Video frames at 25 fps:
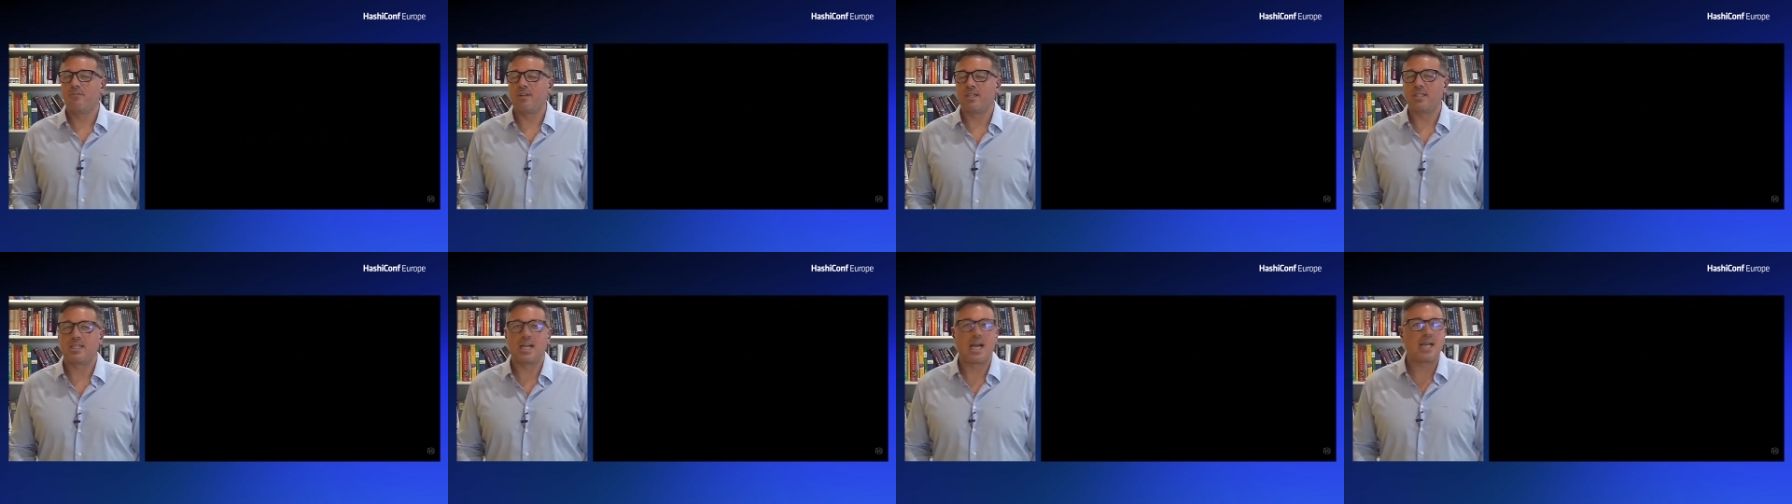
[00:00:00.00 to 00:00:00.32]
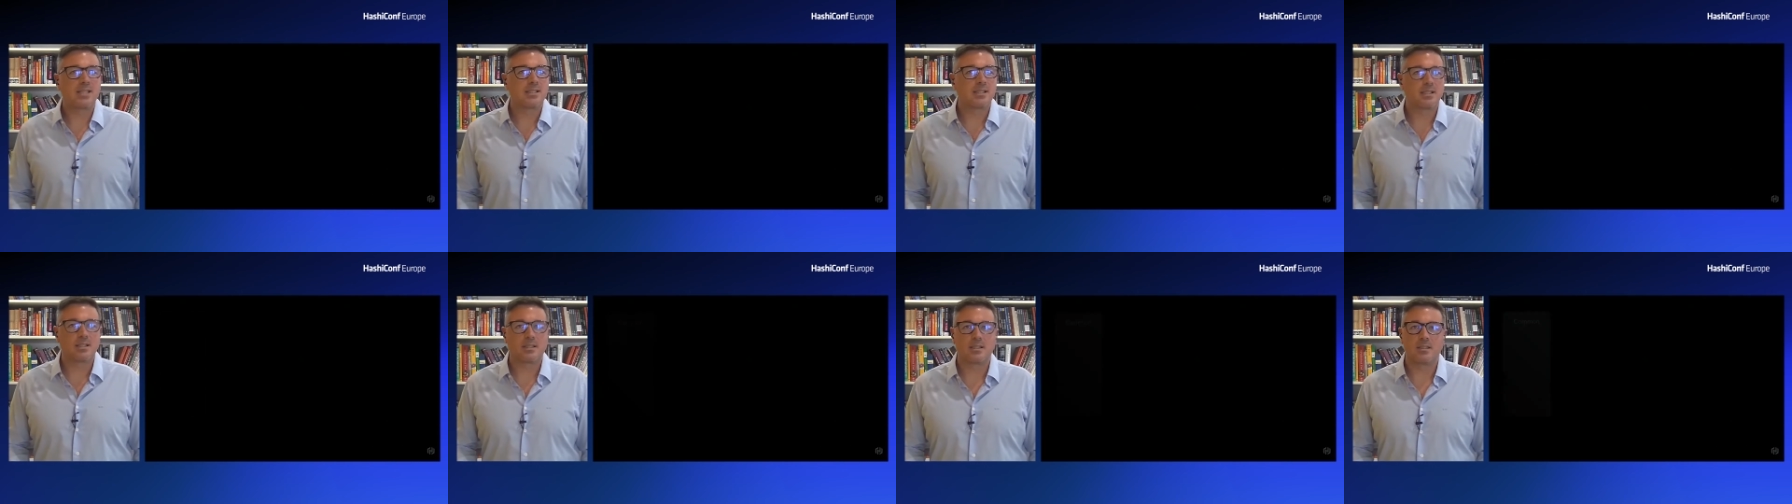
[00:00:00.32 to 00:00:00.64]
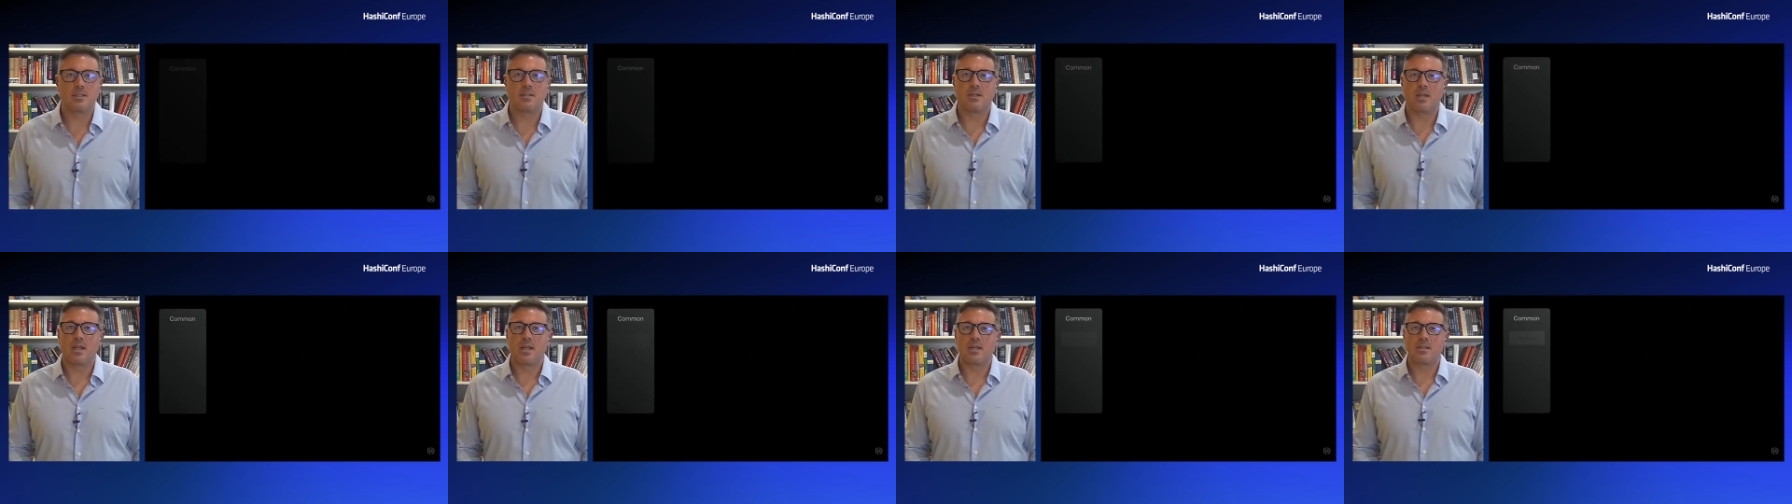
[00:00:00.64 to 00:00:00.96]
fantastic
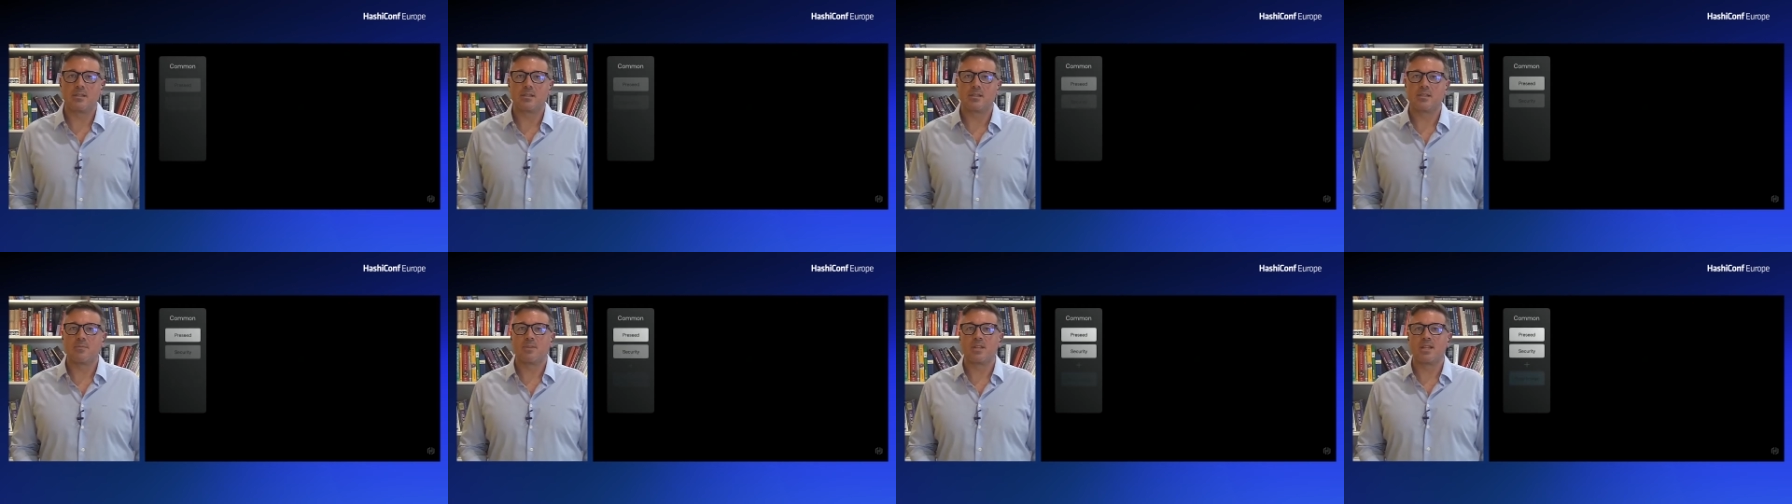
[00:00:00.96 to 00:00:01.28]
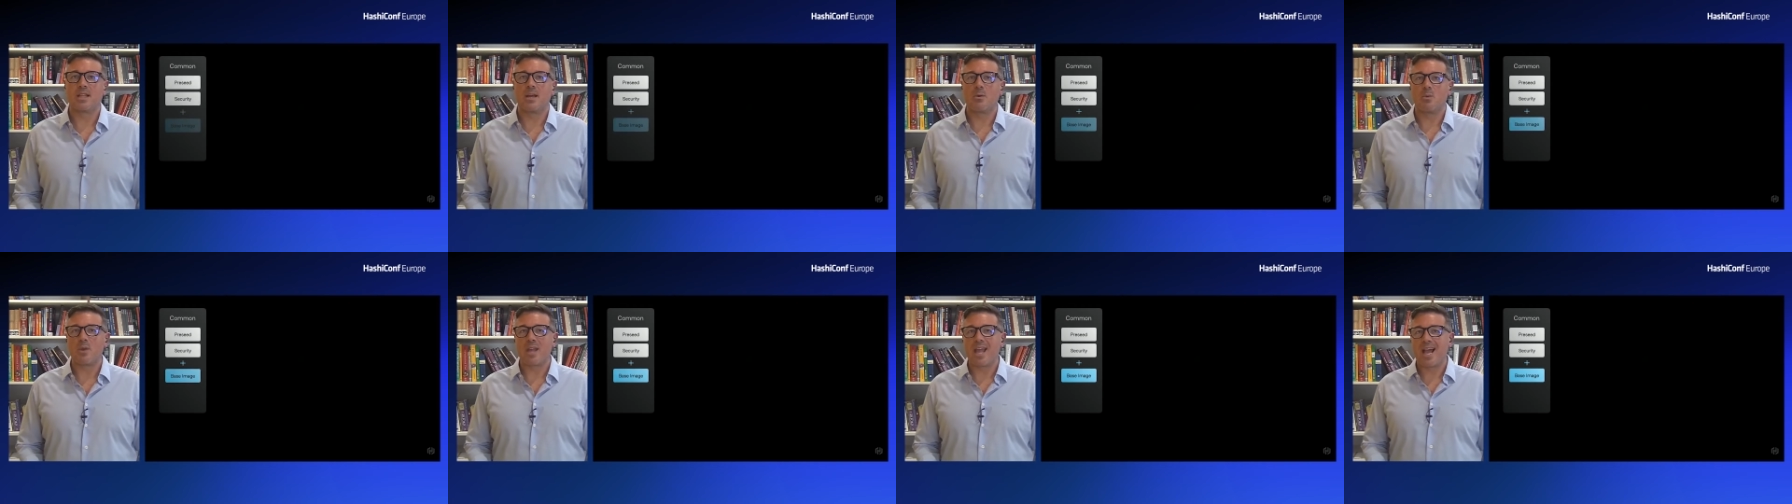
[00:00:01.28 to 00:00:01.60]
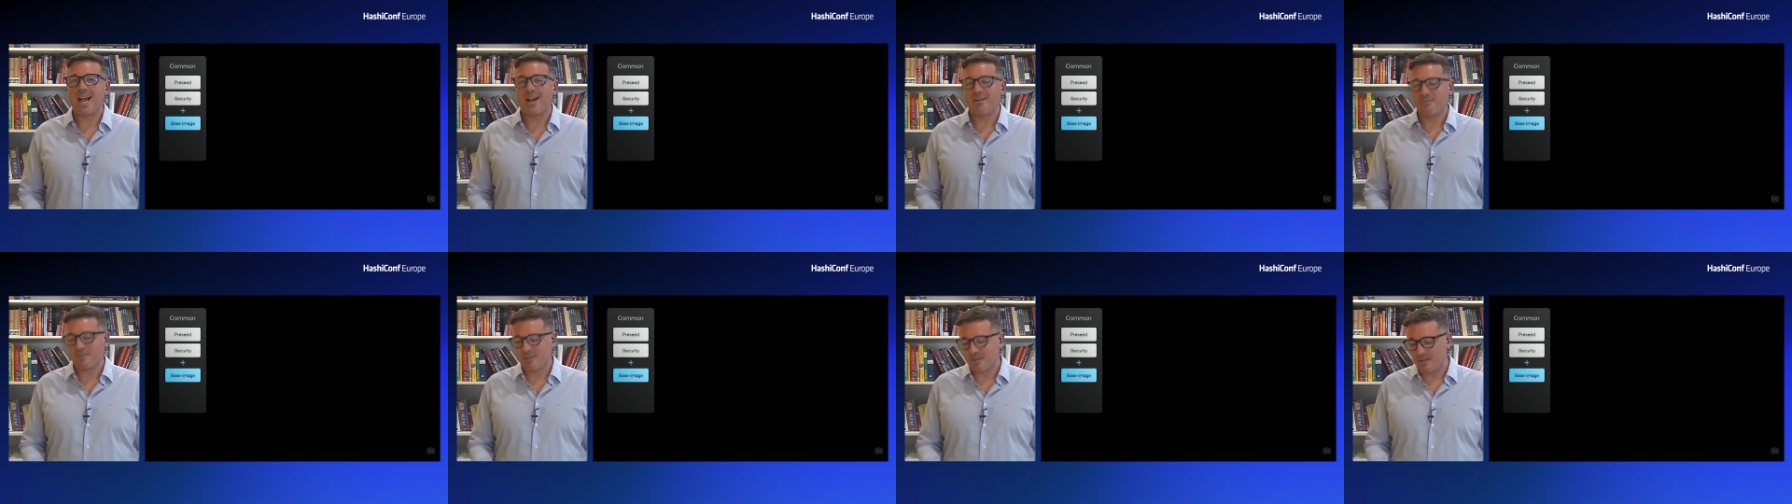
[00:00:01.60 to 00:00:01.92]
and, and something that we
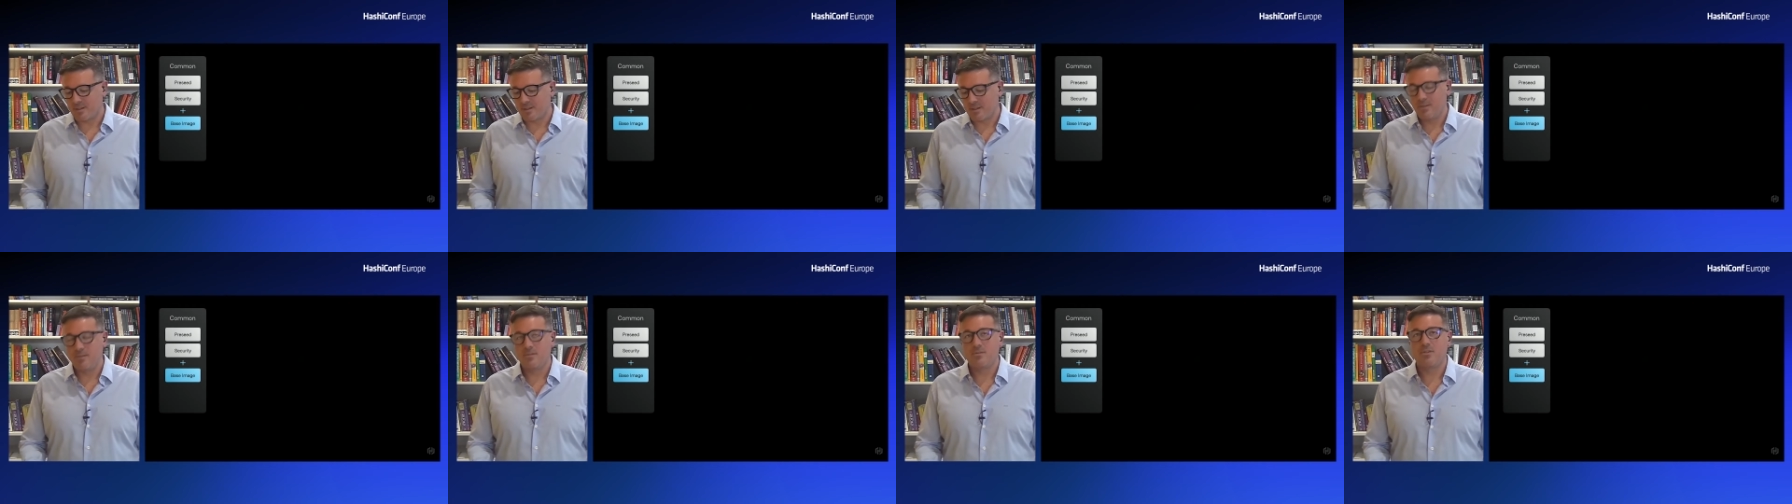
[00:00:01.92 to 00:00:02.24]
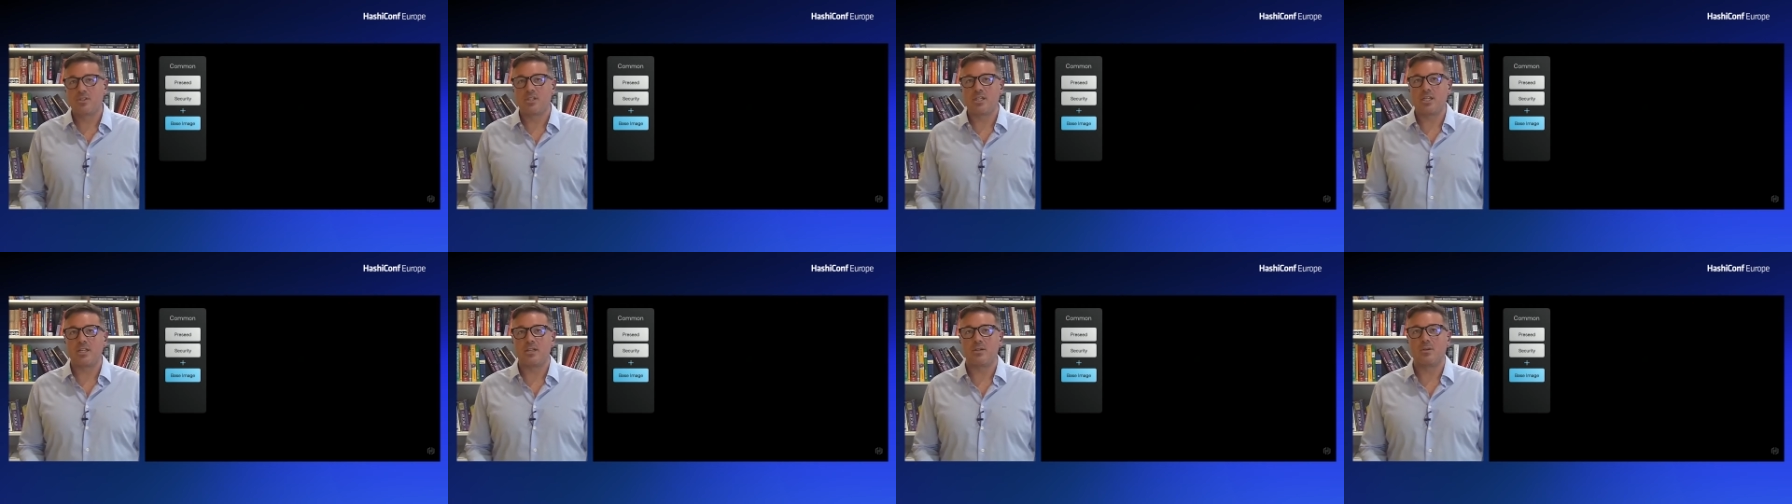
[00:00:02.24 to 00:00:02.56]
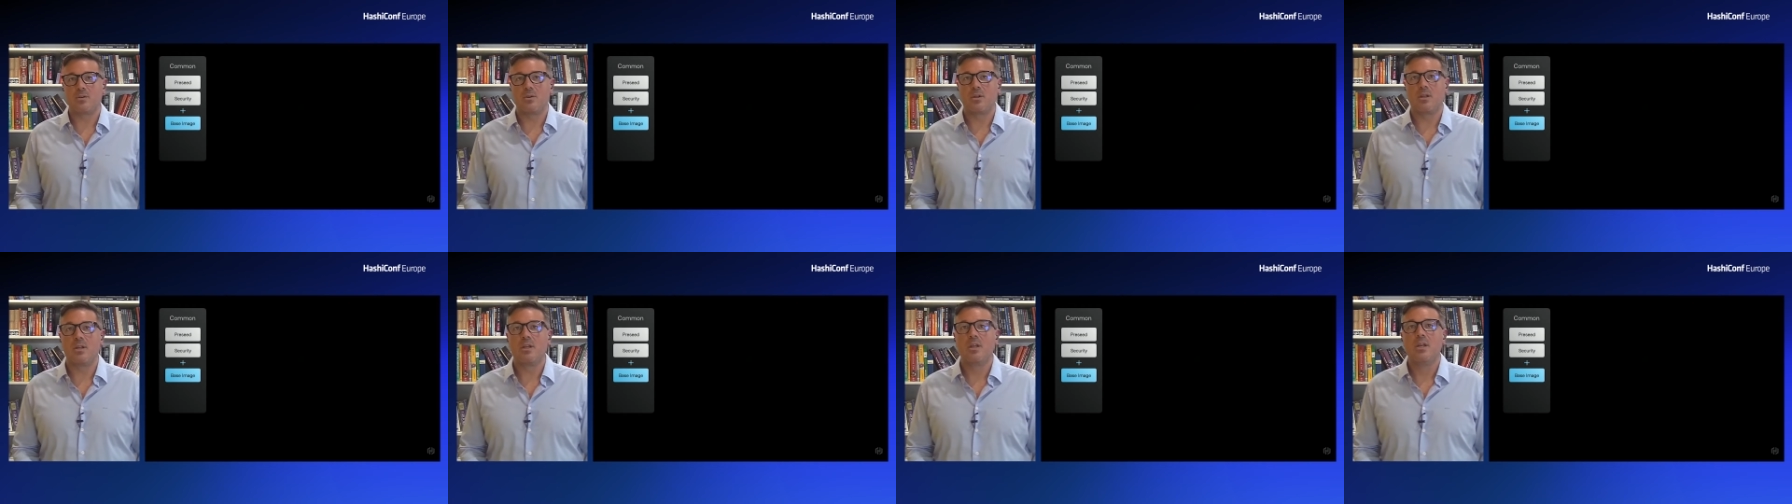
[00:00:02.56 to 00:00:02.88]
haven't
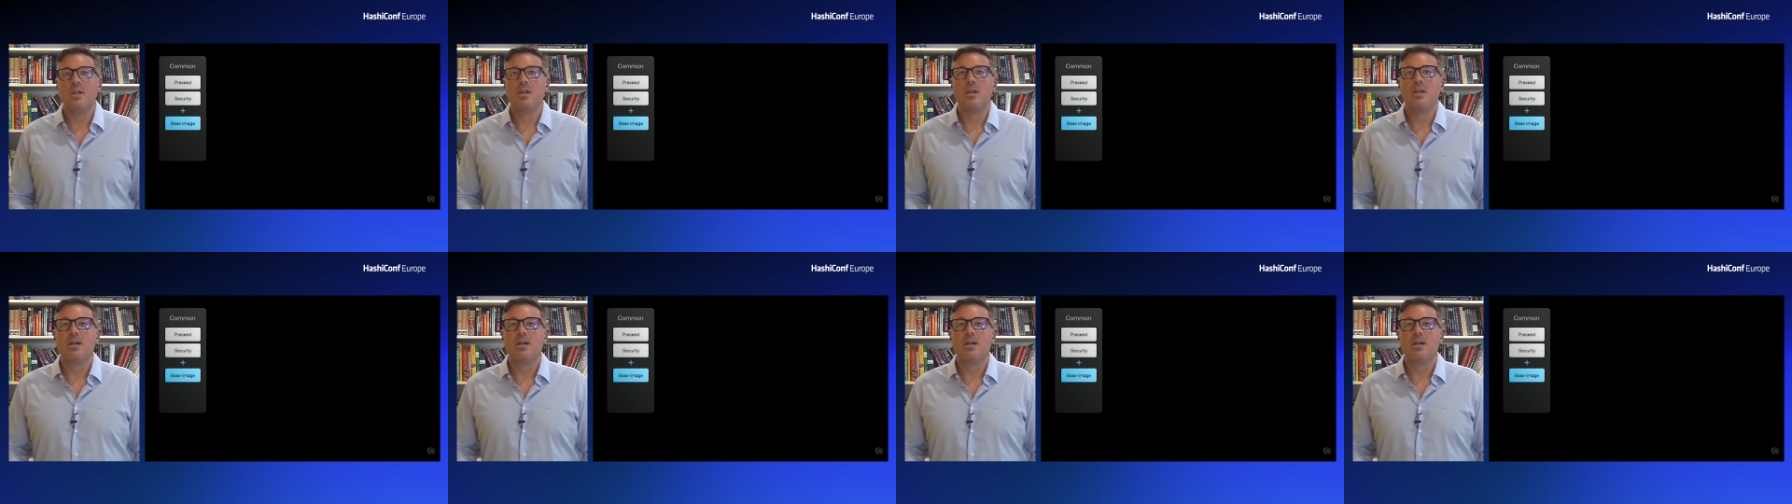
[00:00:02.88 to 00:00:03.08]
seen